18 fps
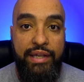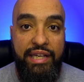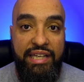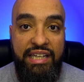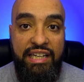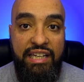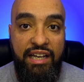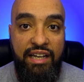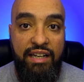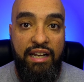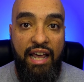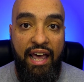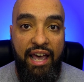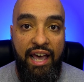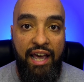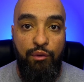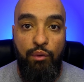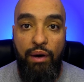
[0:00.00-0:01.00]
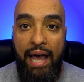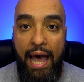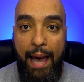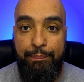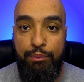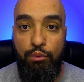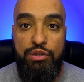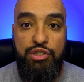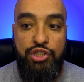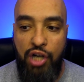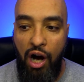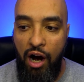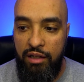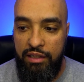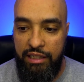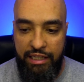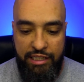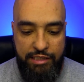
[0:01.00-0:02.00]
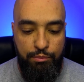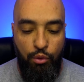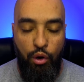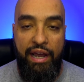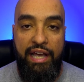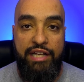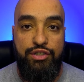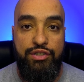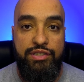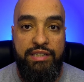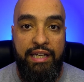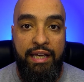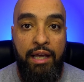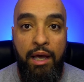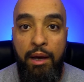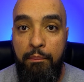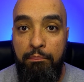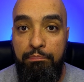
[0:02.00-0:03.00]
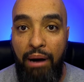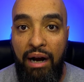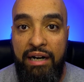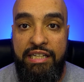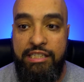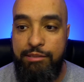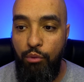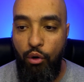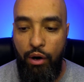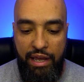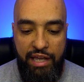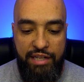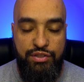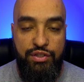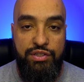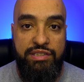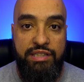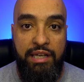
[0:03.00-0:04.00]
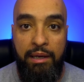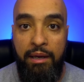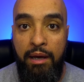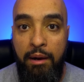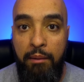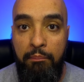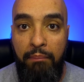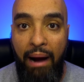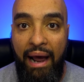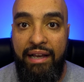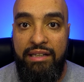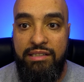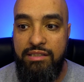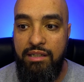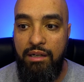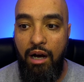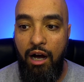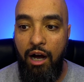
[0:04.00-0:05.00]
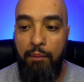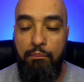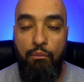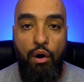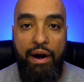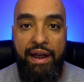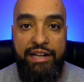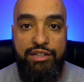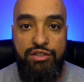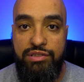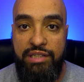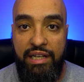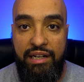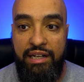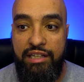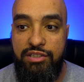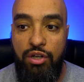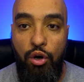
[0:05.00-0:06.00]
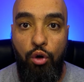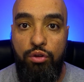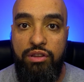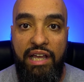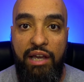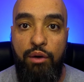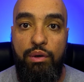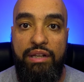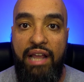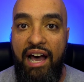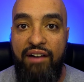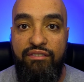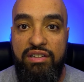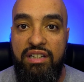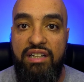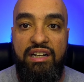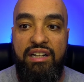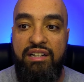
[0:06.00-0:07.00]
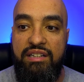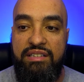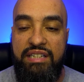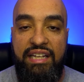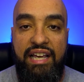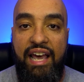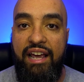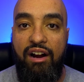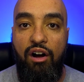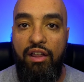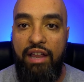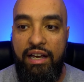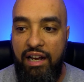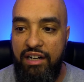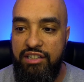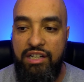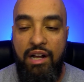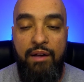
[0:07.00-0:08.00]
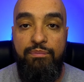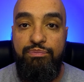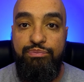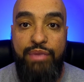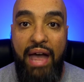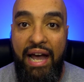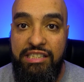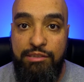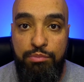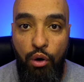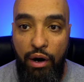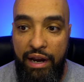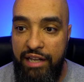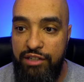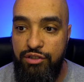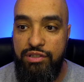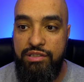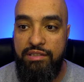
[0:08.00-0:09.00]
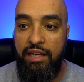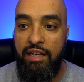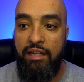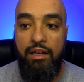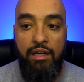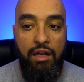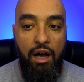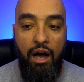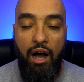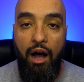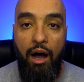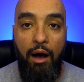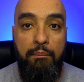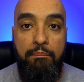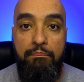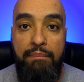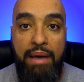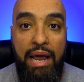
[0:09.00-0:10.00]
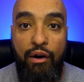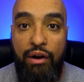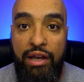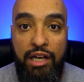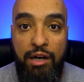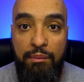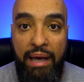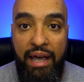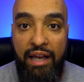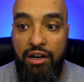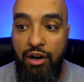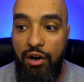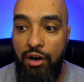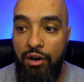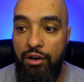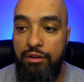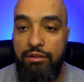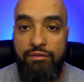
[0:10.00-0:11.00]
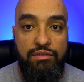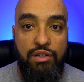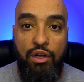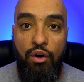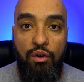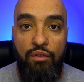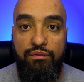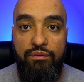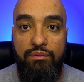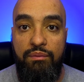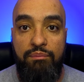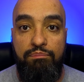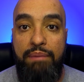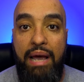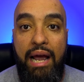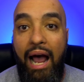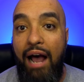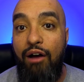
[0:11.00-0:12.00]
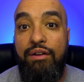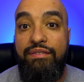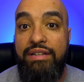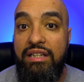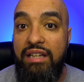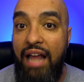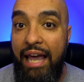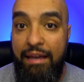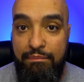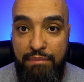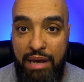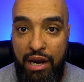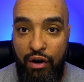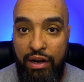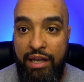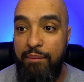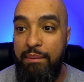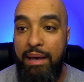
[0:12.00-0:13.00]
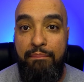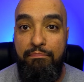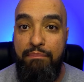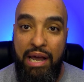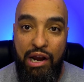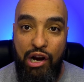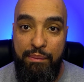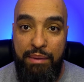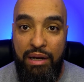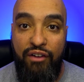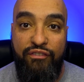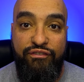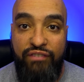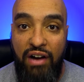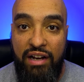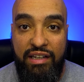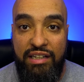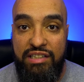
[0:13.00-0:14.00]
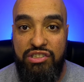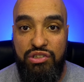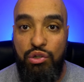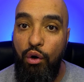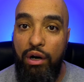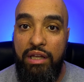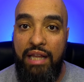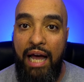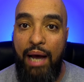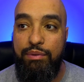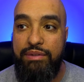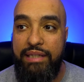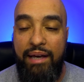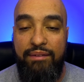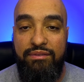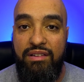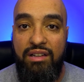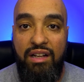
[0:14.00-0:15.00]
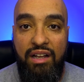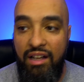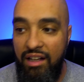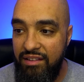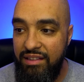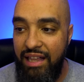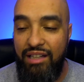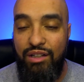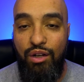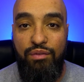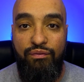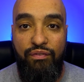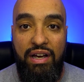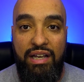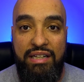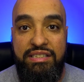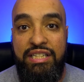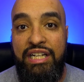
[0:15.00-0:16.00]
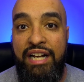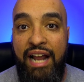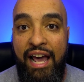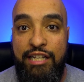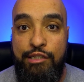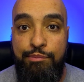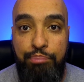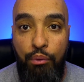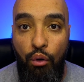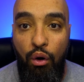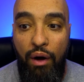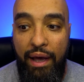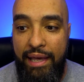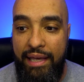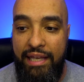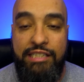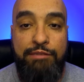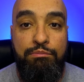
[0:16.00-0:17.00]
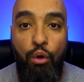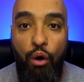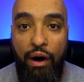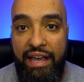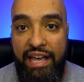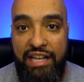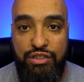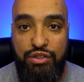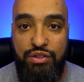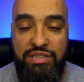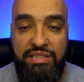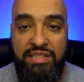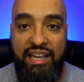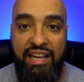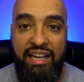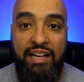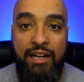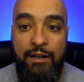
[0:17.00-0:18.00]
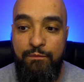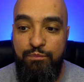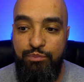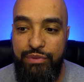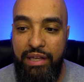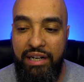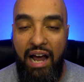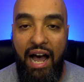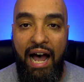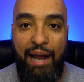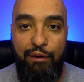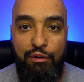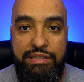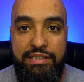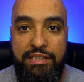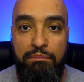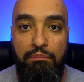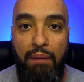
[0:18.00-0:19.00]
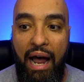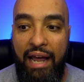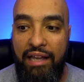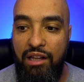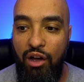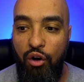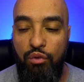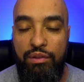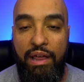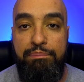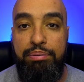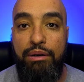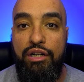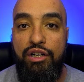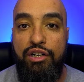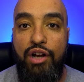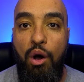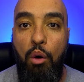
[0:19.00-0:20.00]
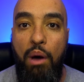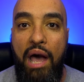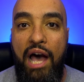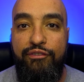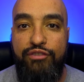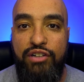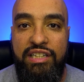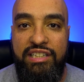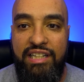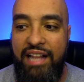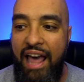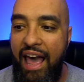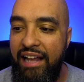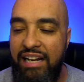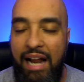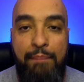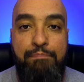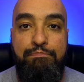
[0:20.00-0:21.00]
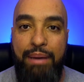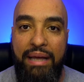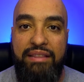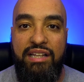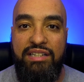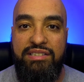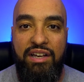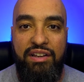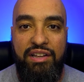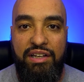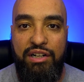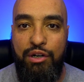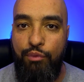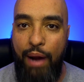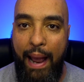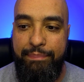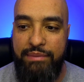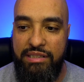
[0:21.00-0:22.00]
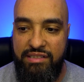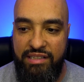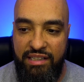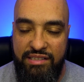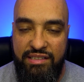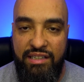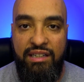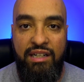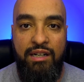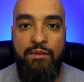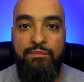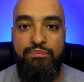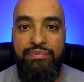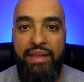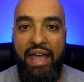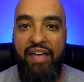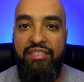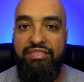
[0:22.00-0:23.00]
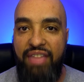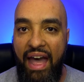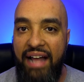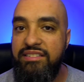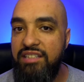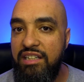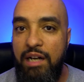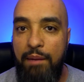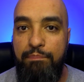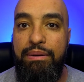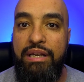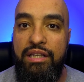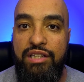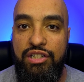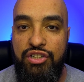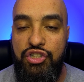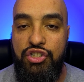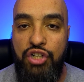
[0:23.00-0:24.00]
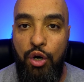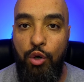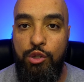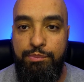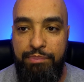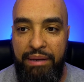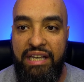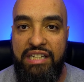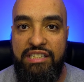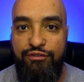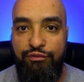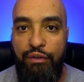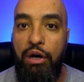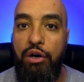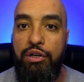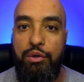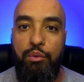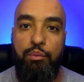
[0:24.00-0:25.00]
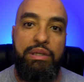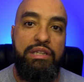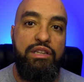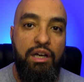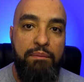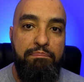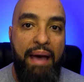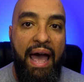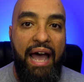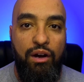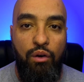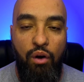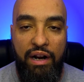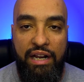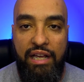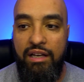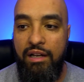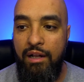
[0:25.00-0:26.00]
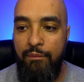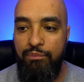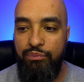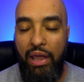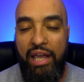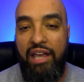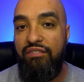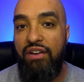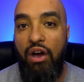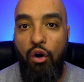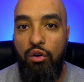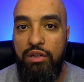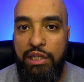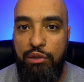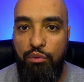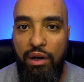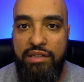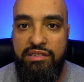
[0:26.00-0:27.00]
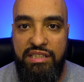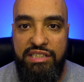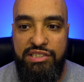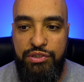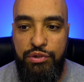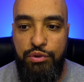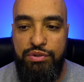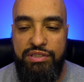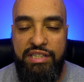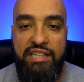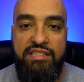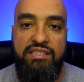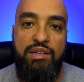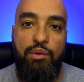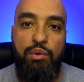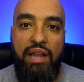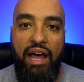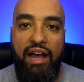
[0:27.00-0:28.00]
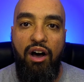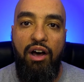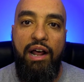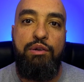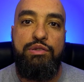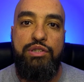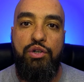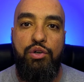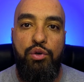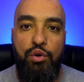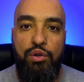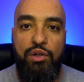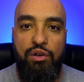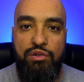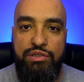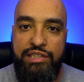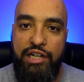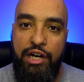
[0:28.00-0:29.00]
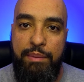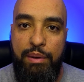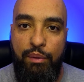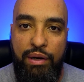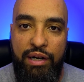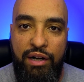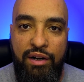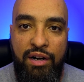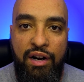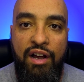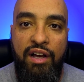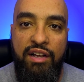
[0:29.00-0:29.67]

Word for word: Ian and what happened with Charlie is more interesting. Bunny's more interesting. Mike's uh, more interesting, and his whole thing with Evelyn and the DA, all that kind of shit. That's more interesting. Uh, Miriam and her little. I don't even like Miriam, and Miriam and her fucking storyline with that that little fucking teenage boy is more interesting than Iris and Milo. They put no effort into that, and I bet that's how they're gonna wrap the season. And that's gonna be this show's biggest failure when we look back on it. Like if it only runs these two seasons, and we're like, oh, that was a cool little Jeremy Renner